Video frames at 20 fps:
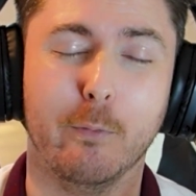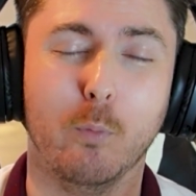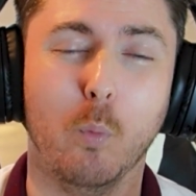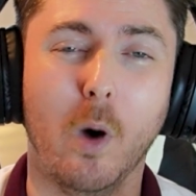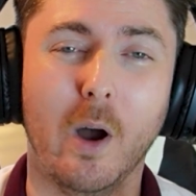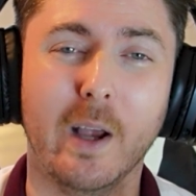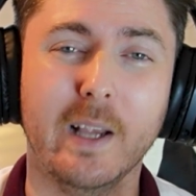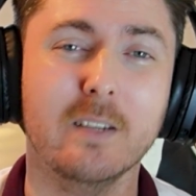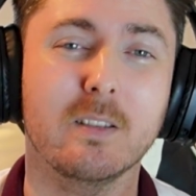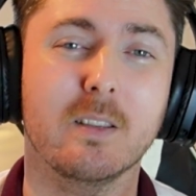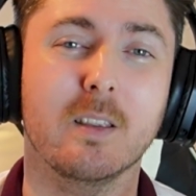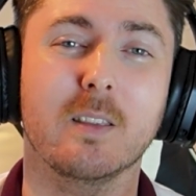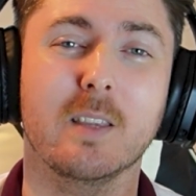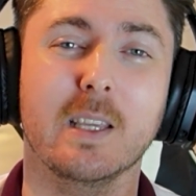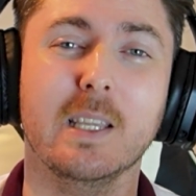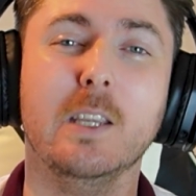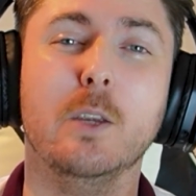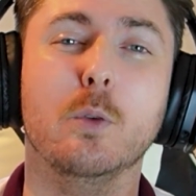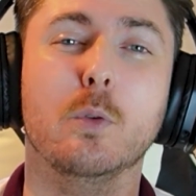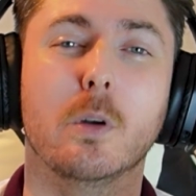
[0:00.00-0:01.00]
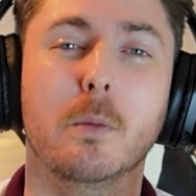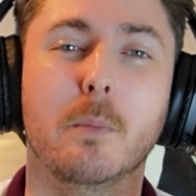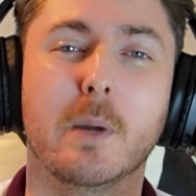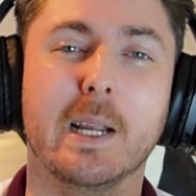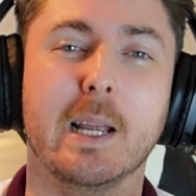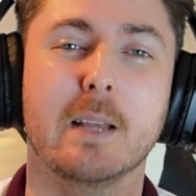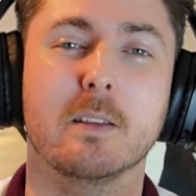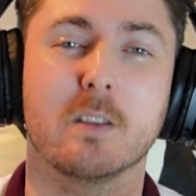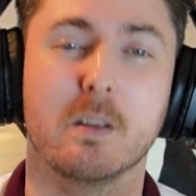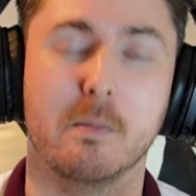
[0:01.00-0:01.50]
what is the thing you come
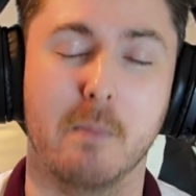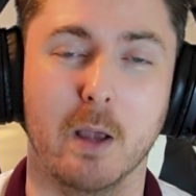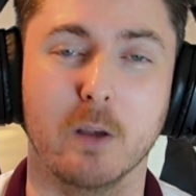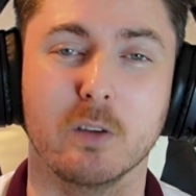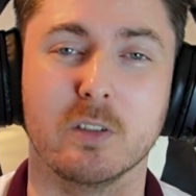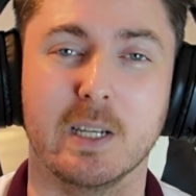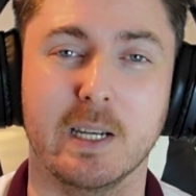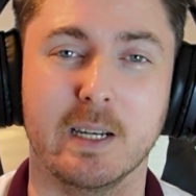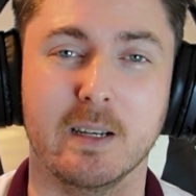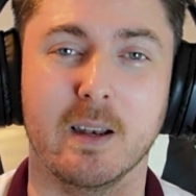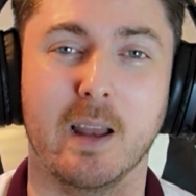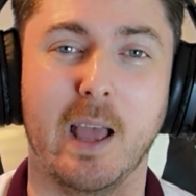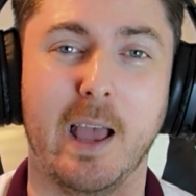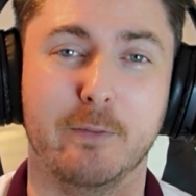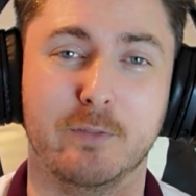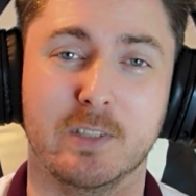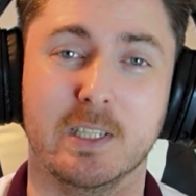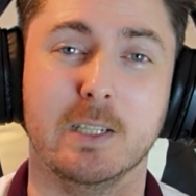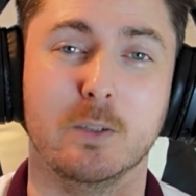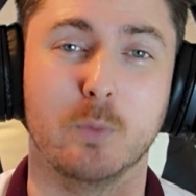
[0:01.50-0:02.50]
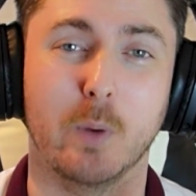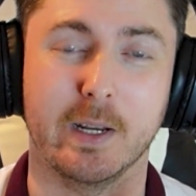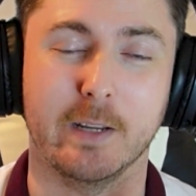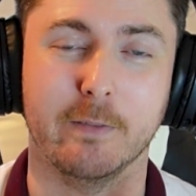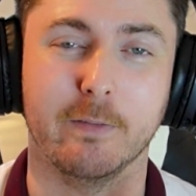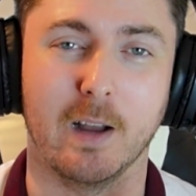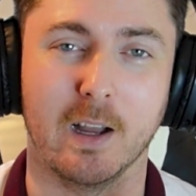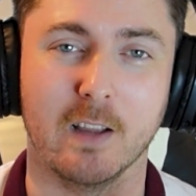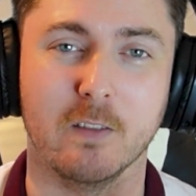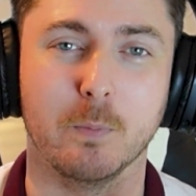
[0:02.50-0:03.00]
against the most in
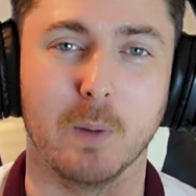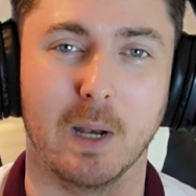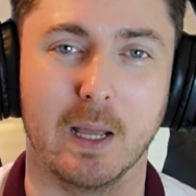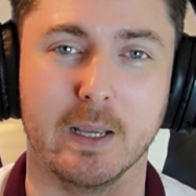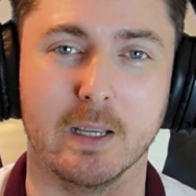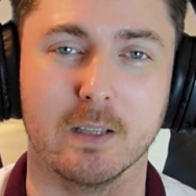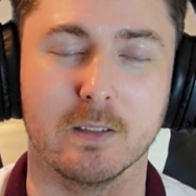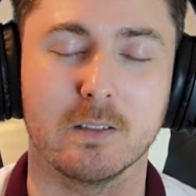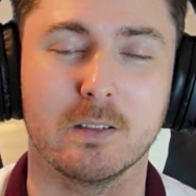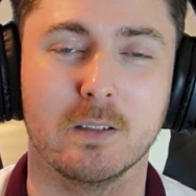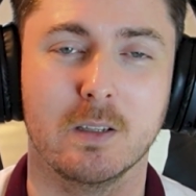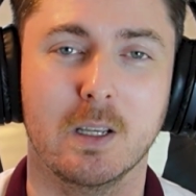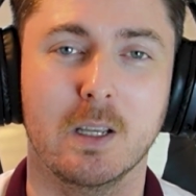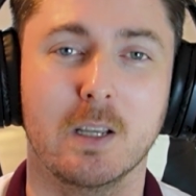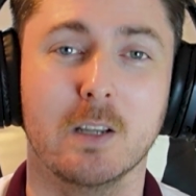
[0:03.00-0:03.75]
FC25 players?